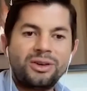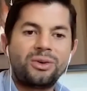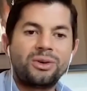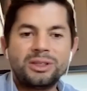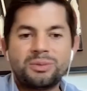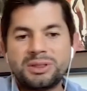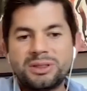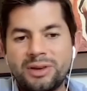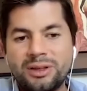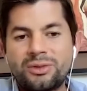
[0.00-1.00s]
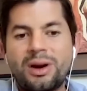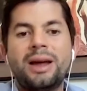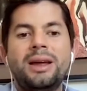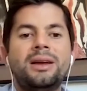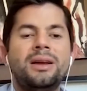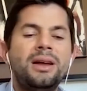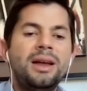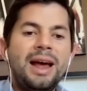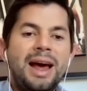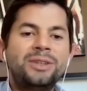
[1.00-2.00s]
or this specific drying,
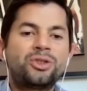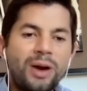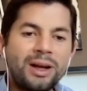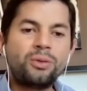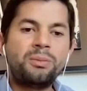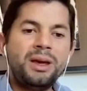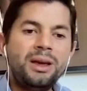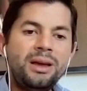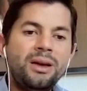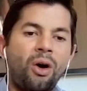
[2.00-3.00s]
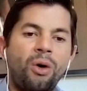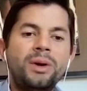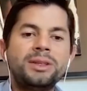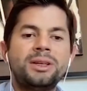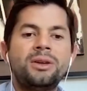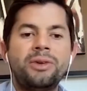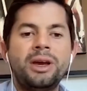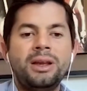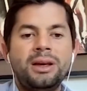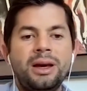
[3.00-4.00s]
and try to be always
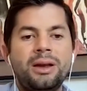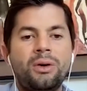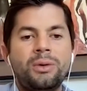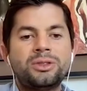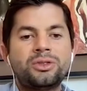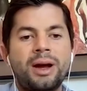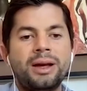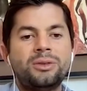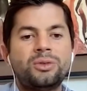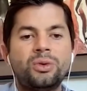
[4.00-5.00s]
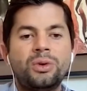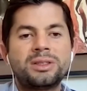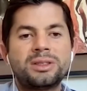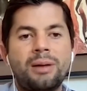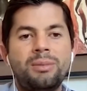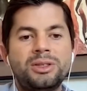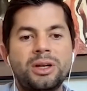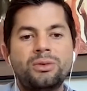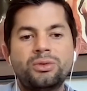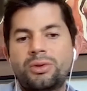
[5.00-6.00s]
innovating and always trying to establish
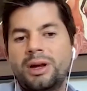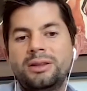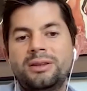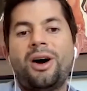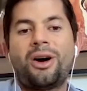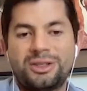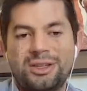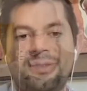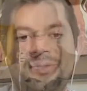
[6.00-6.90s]
a new trend ourselves.